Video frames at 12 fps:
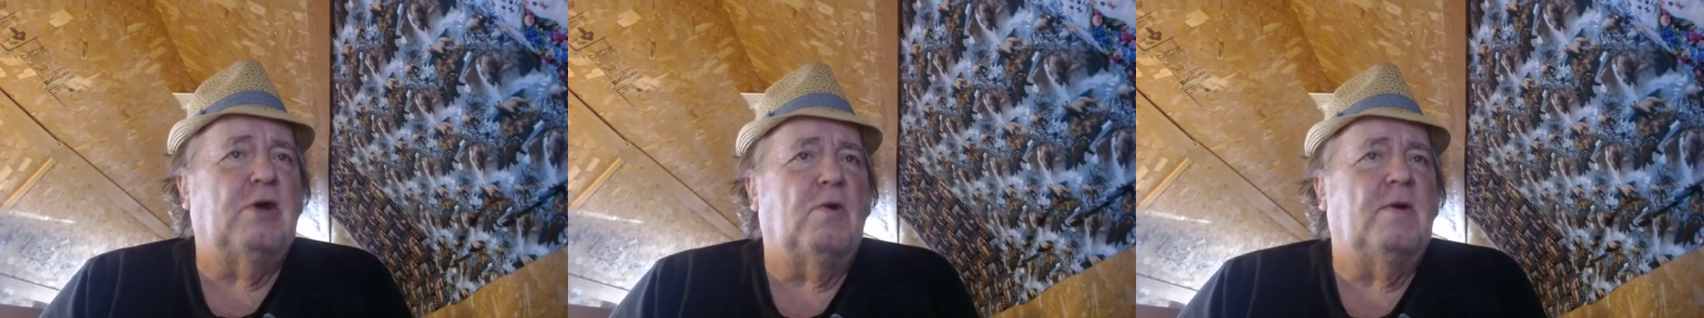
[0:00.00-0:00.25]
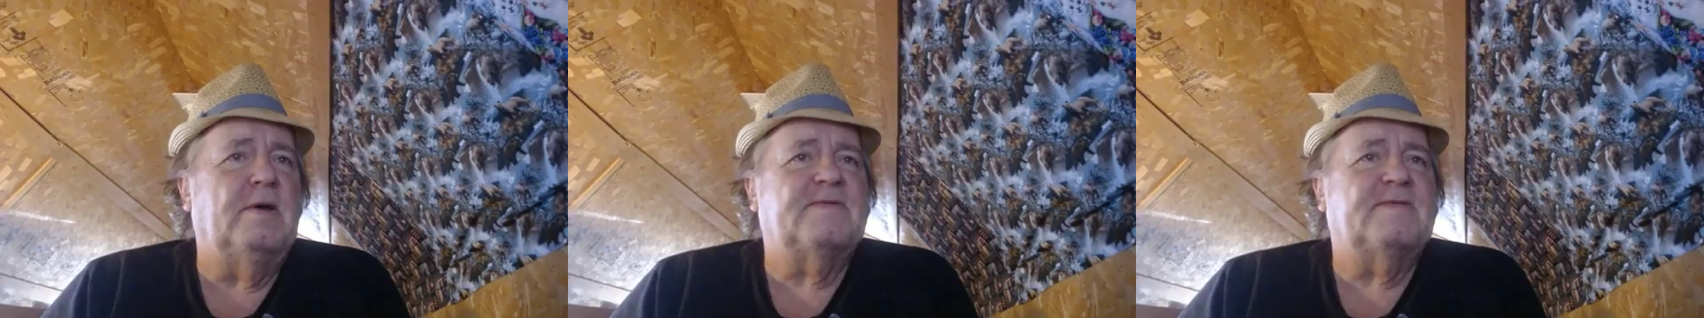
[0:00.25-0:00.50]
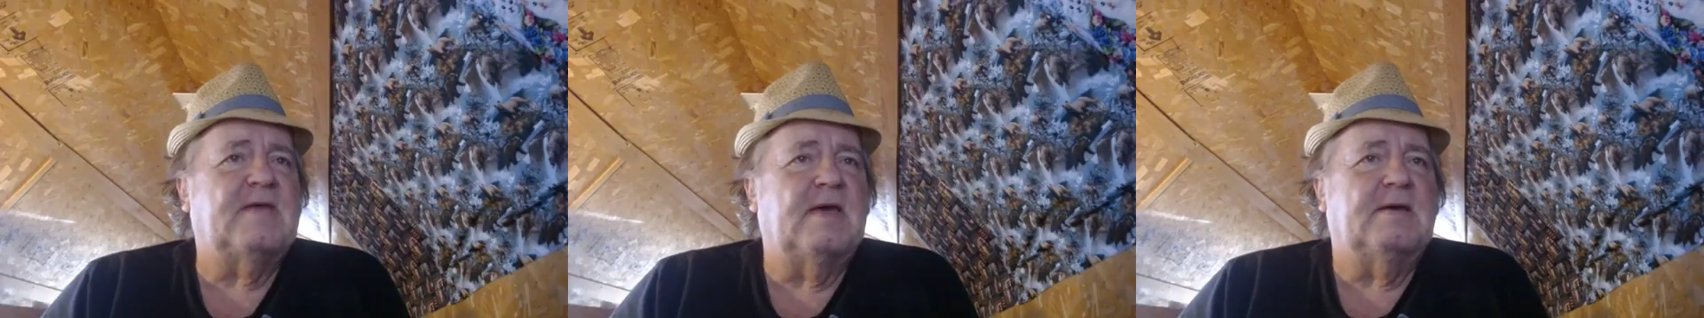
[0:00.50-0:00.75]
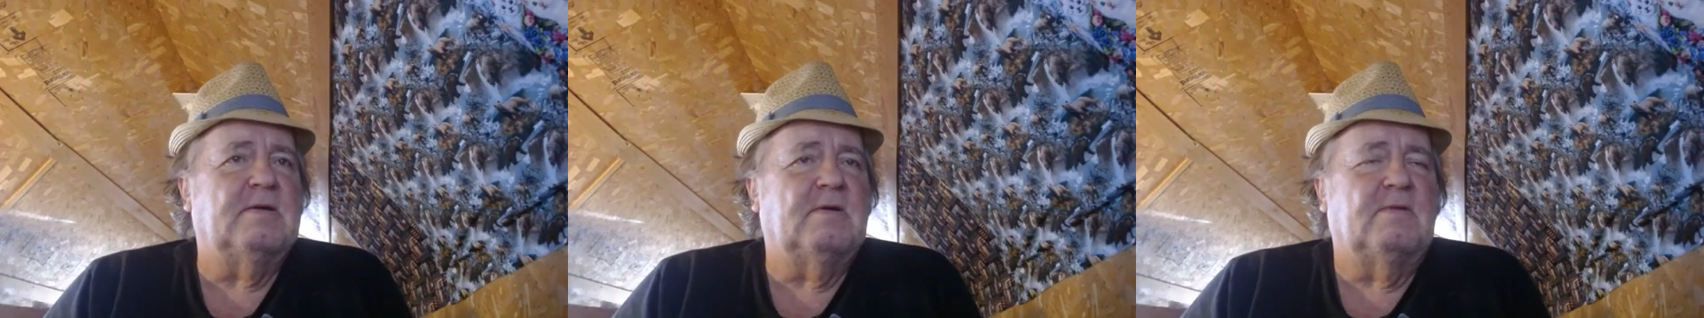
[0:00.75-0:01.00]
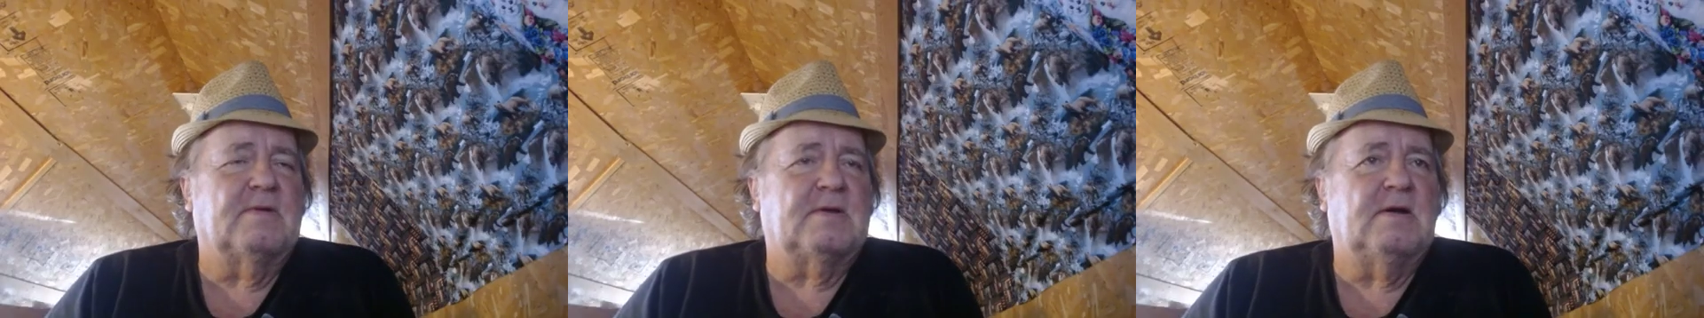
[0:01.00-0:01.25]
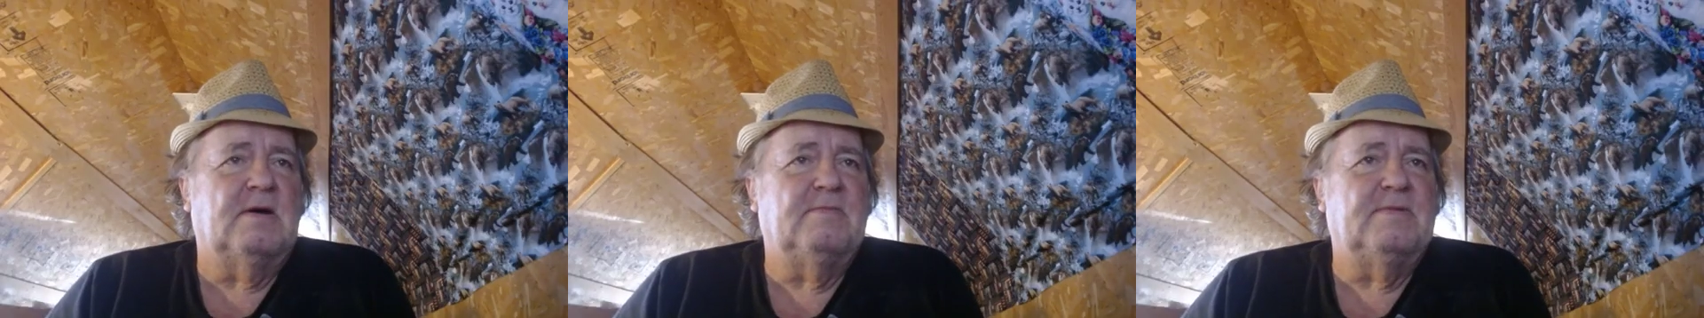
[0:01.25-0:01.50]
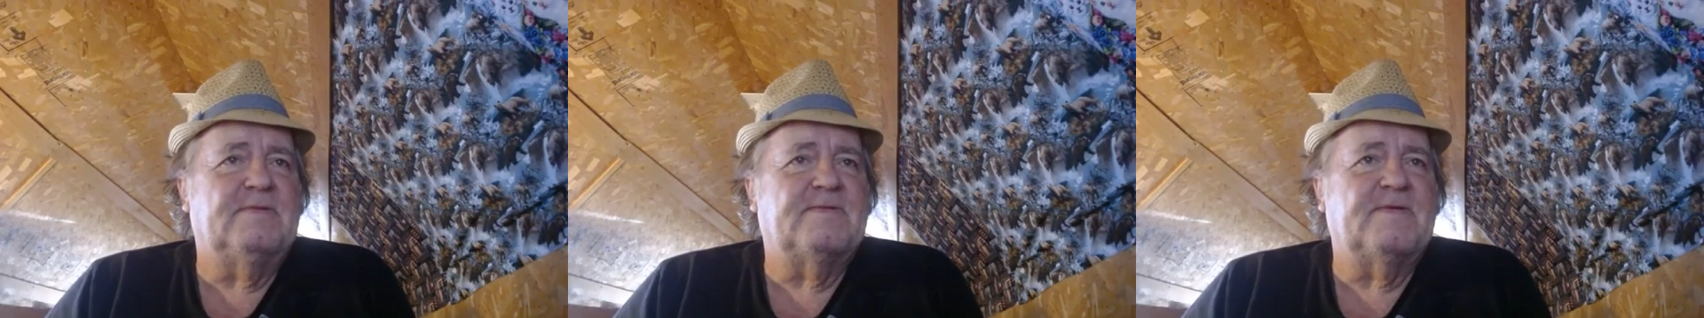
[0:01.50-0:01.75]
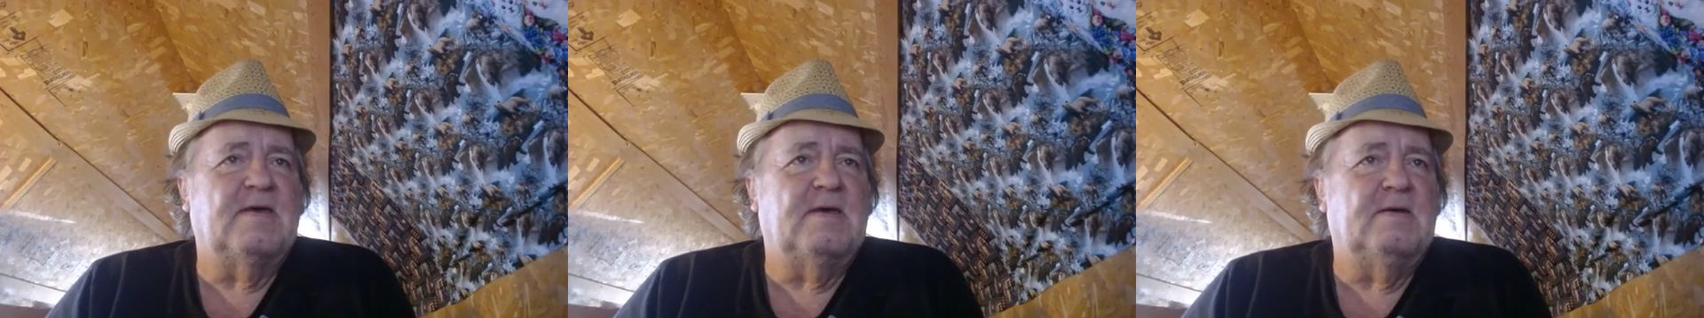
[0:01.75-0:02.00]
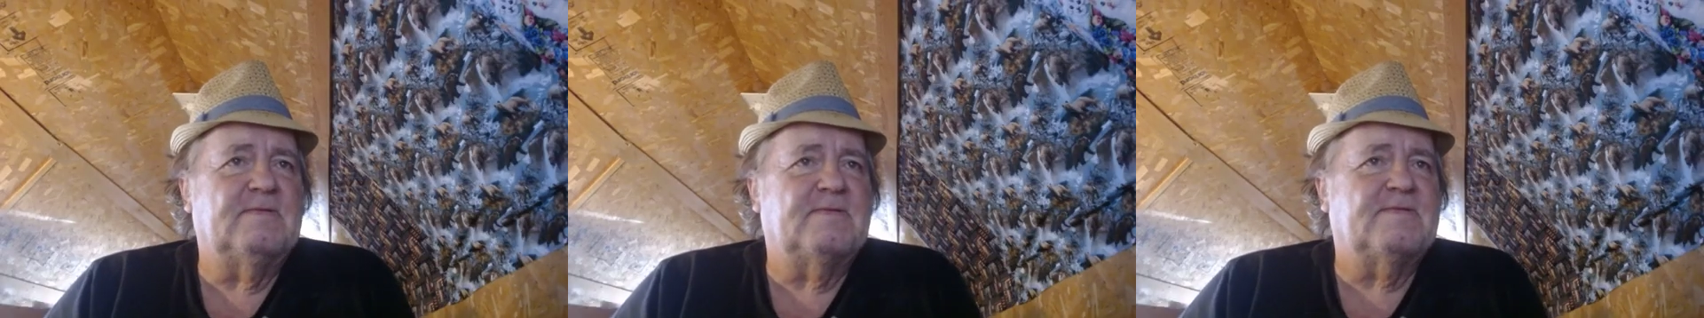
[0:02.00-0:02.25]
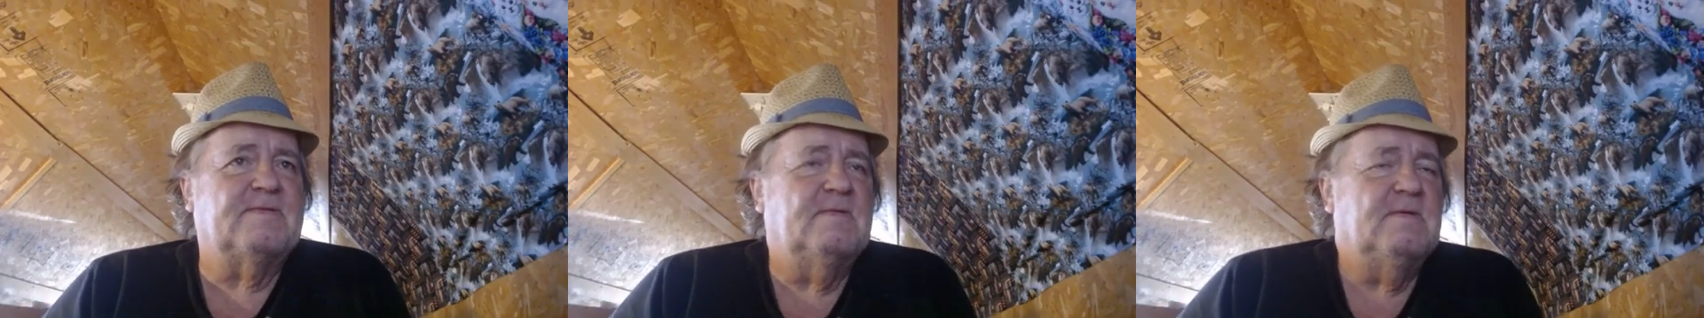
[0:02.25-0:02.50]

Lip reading: has taken over common sense.